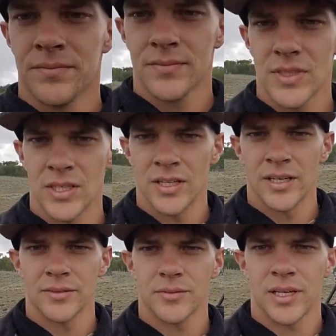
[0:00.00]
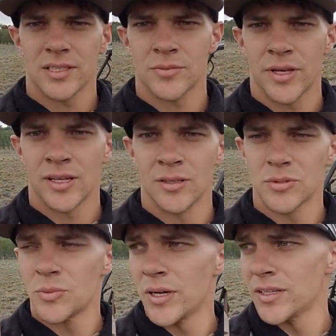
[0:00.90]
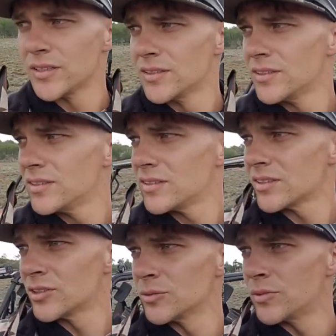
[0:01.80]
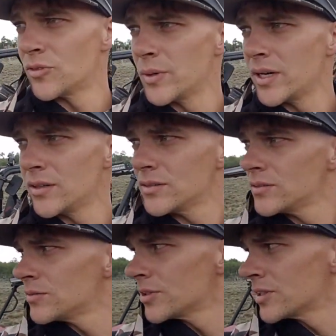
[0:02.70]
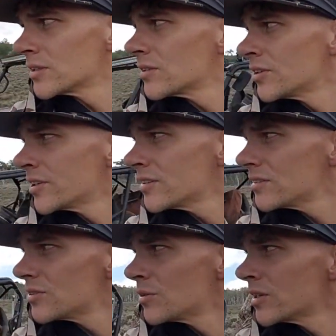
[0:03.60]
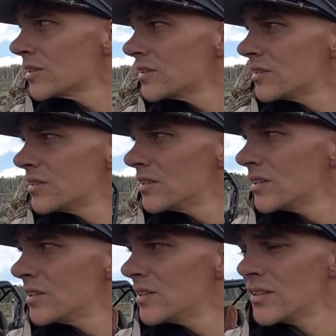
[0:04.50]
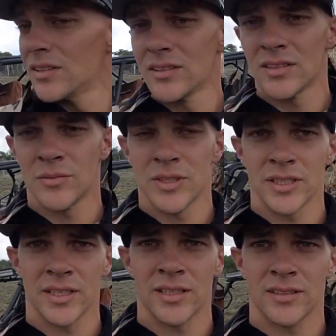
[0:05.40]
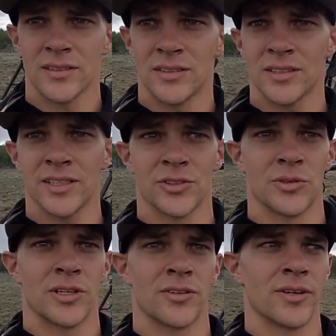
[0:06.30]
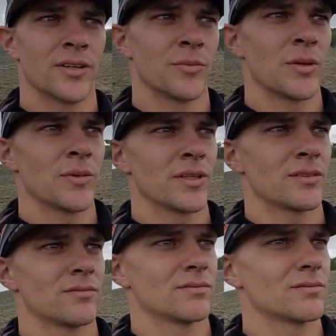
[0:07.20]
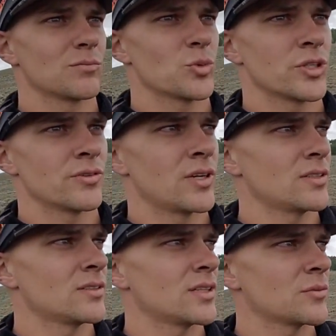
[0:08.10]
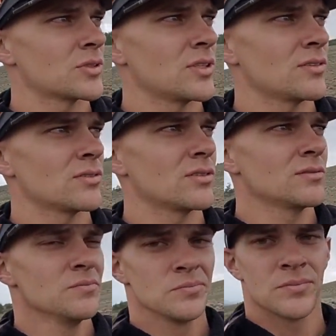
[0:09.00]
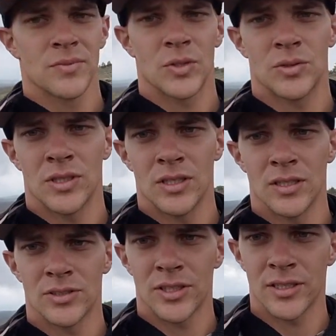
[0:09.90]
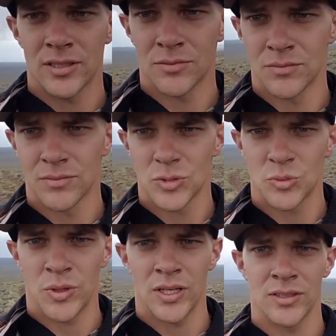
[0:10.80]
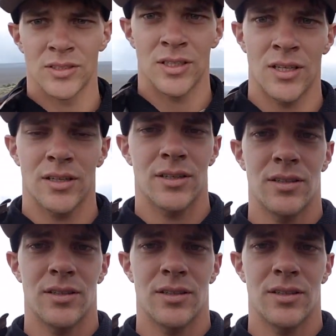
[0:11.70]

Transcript: Alright, we got some antelope spotted. Group of about, what do you think, 30, 20? 30? Something like that. Looks like they're running around. Maybe they pre-rutting type stuff. We'll try some spot and stock.